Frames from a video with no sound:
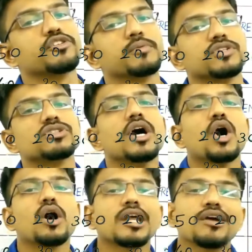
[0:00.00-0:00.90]
space,
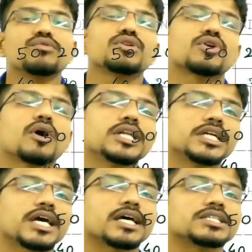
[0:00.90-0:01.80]
or I would call it
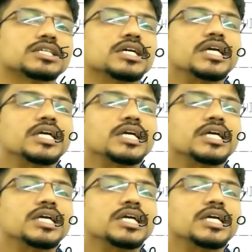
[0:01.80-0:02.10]
as